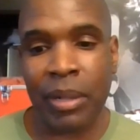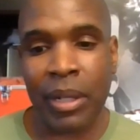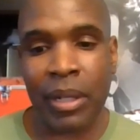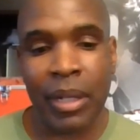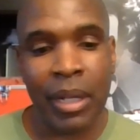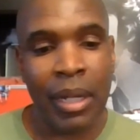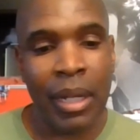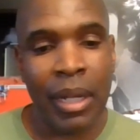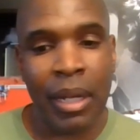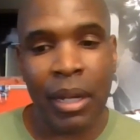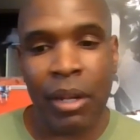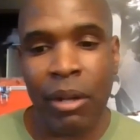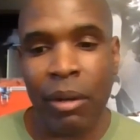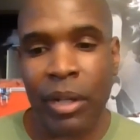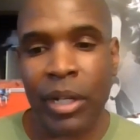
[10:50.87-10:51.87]
But
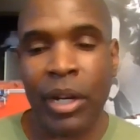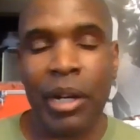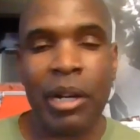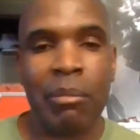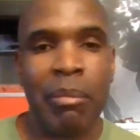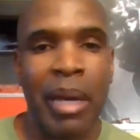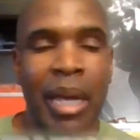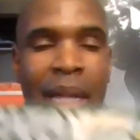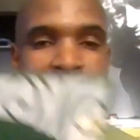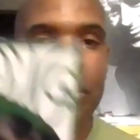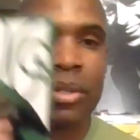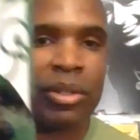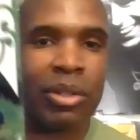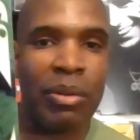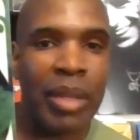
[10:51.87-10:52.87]
a current band,
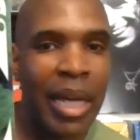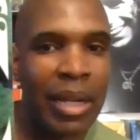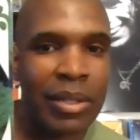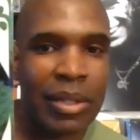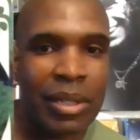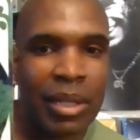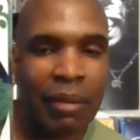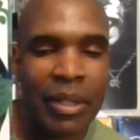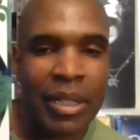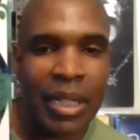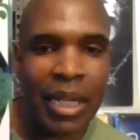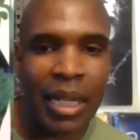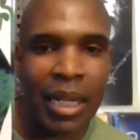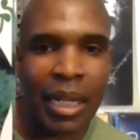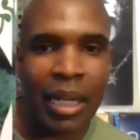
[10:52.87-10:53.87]
this is
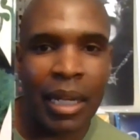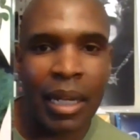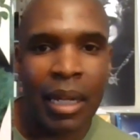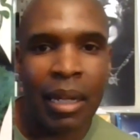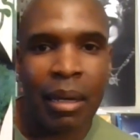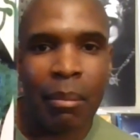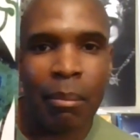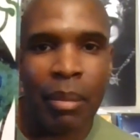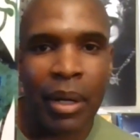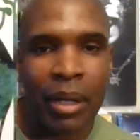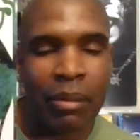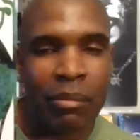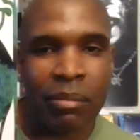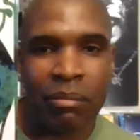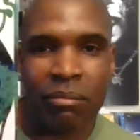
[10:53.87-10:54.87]
2017,
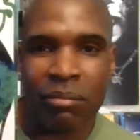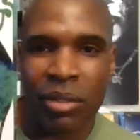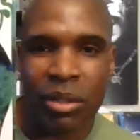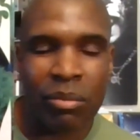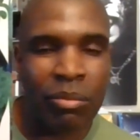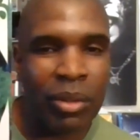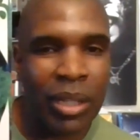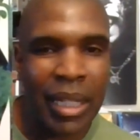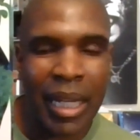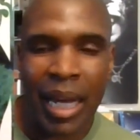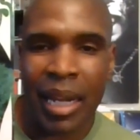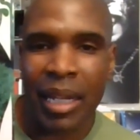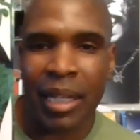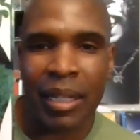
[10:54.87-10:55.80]
but just really kind